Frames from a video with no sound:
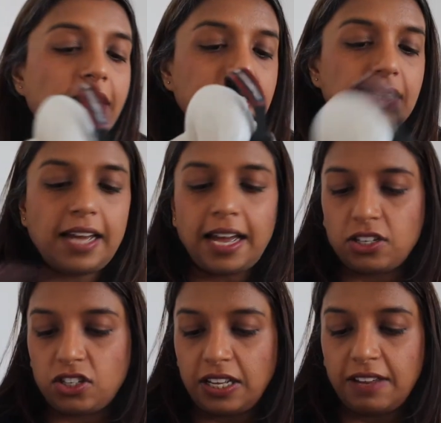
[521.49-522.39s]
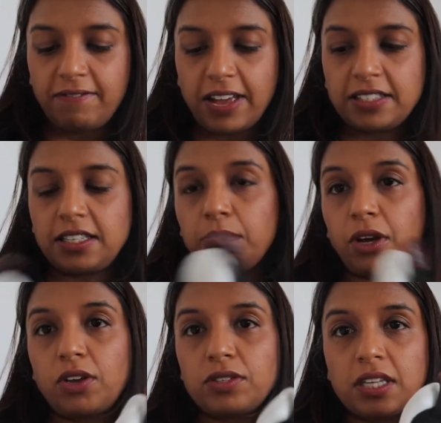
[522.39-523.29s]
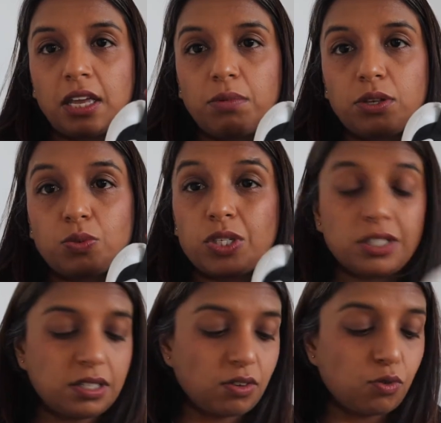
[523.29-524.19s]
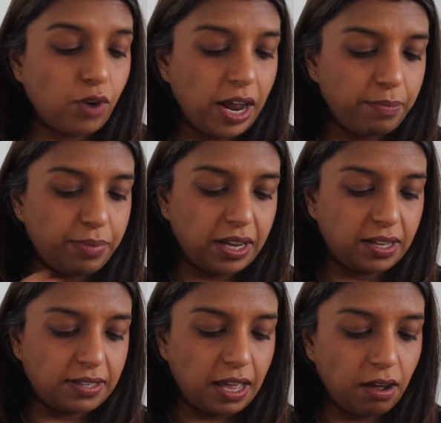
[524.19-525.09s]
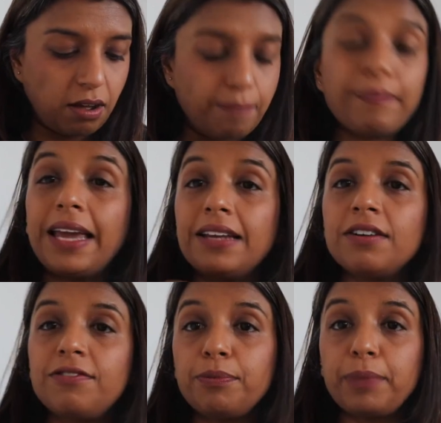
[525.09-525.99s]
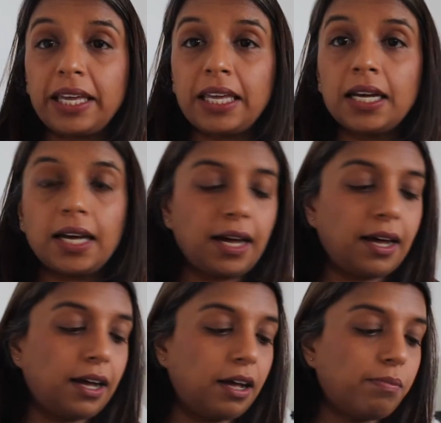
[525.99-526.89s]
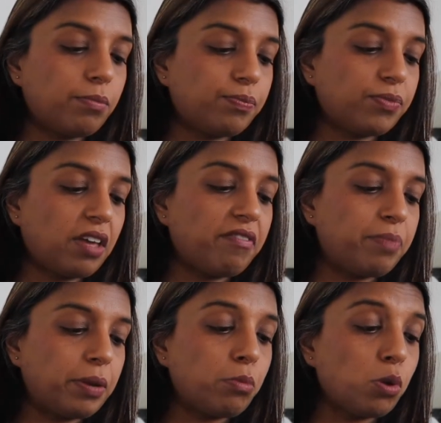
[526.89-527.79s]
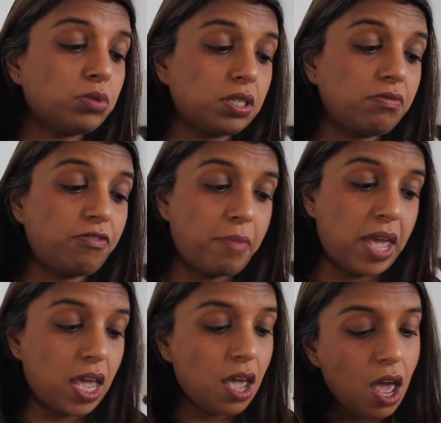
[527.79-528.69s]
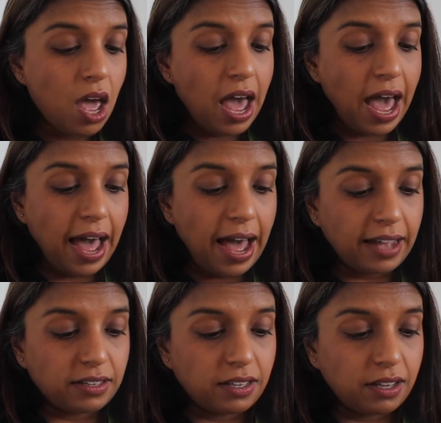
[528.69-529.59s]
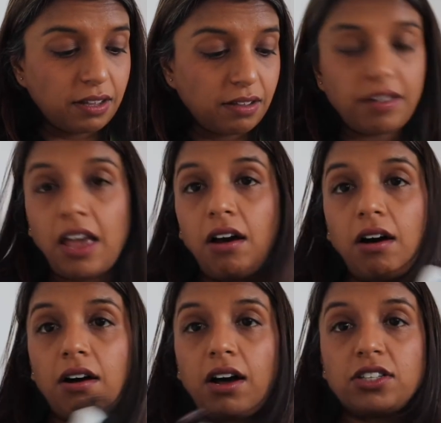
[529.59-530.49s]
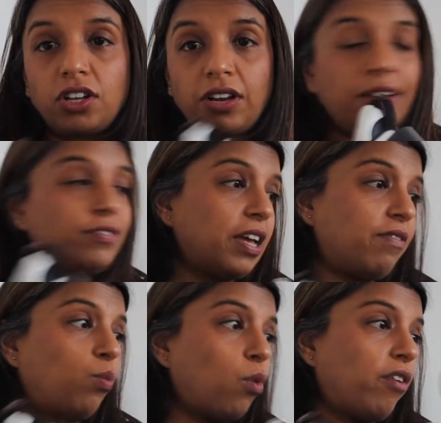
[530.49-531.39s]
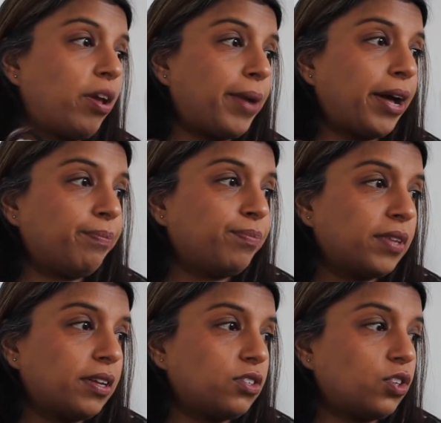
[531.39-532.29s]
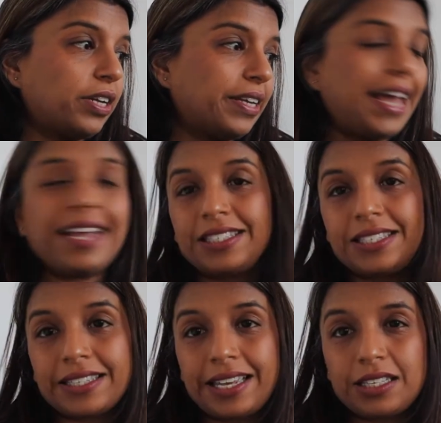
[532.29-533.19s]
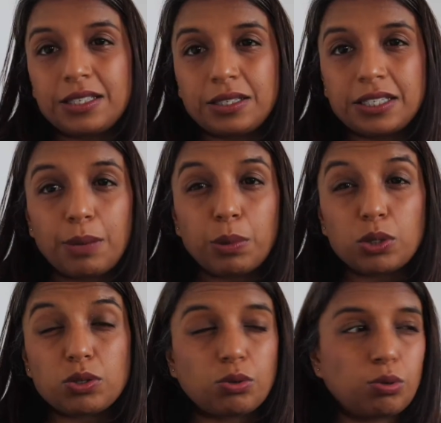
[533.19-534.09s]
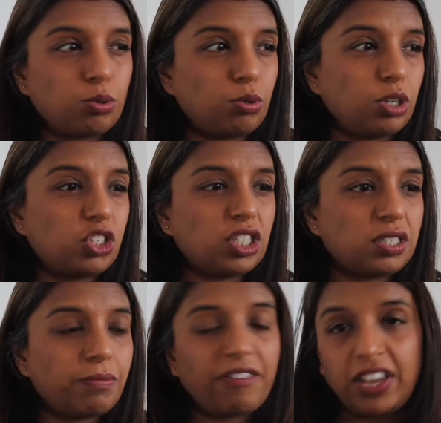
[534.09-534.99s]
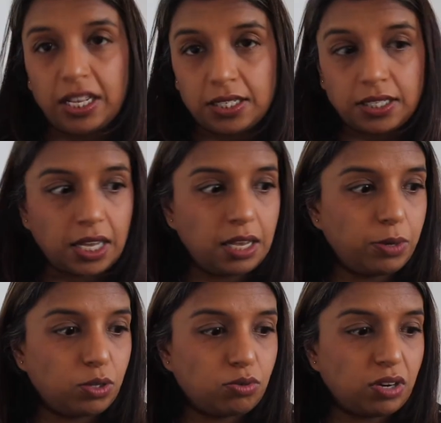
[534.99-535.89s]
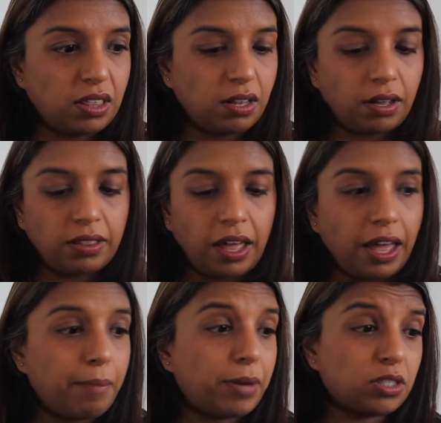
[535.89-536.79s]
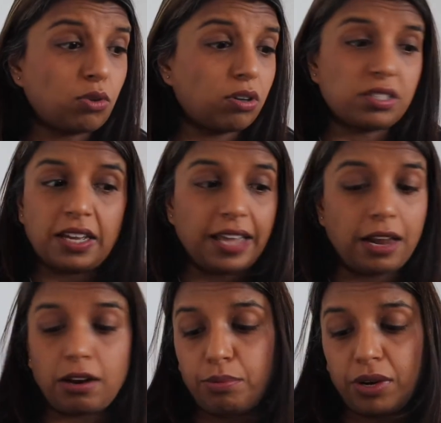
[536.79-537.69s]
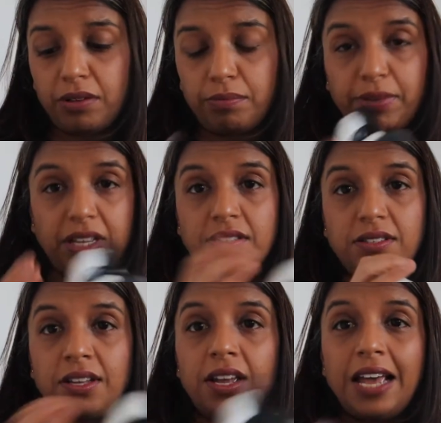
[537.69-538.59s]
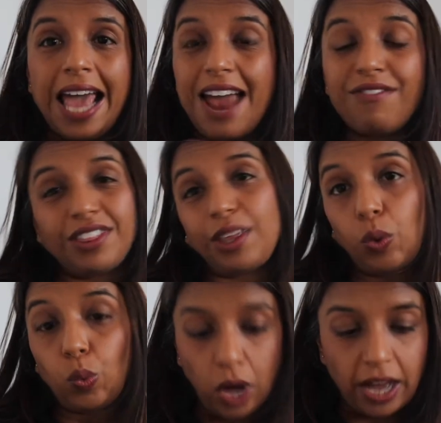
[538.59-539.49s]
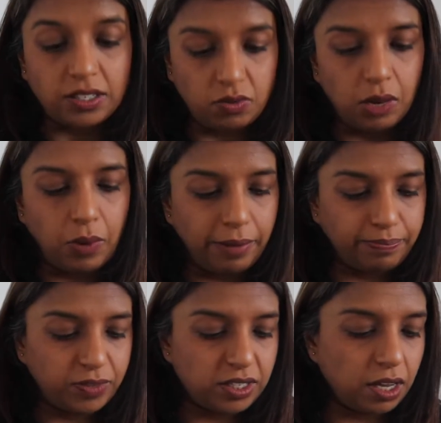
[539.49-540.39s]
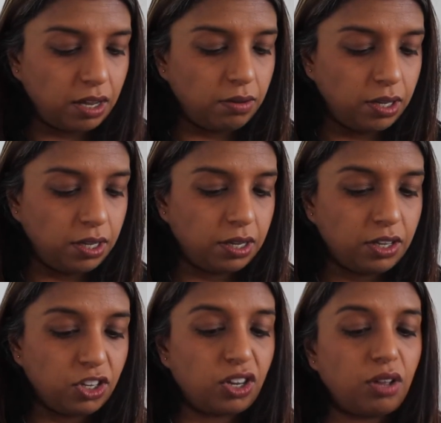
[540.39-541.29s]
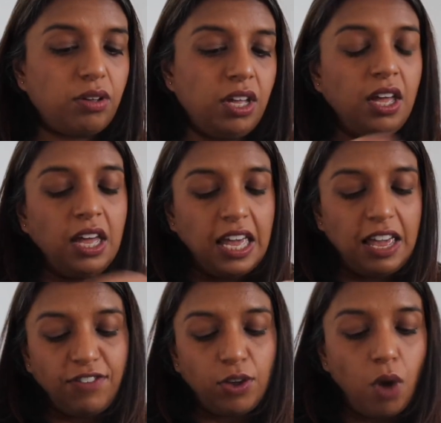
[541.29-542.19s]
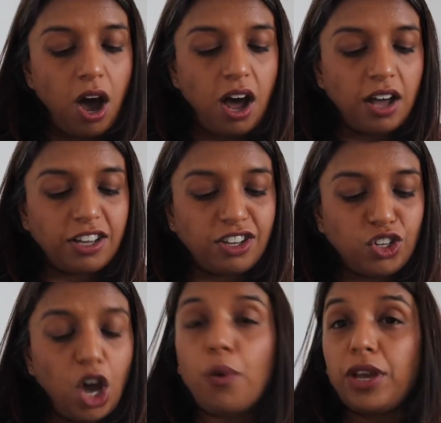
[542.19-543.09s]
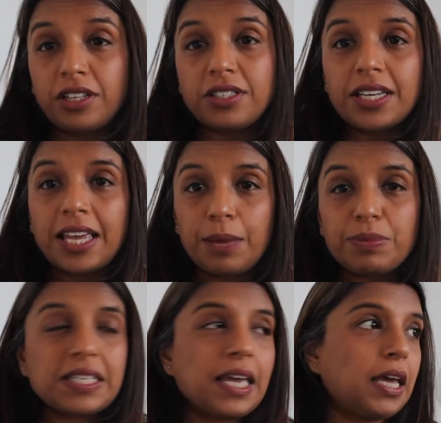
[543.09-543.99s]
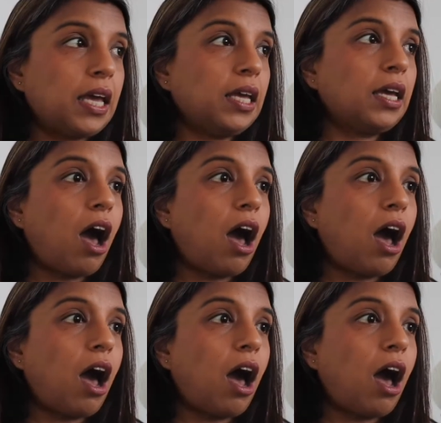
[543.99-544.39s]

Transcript: did actually invest in my own ski boots, which is great because they are made for me. They've been molded for me, and I don't have to ever worry about trying to get into ski boots or adjusting my feet into ski boots or anything like that. And my socks, again, are brilliant because everything works really well. So, you know, if you are going to keep skiing,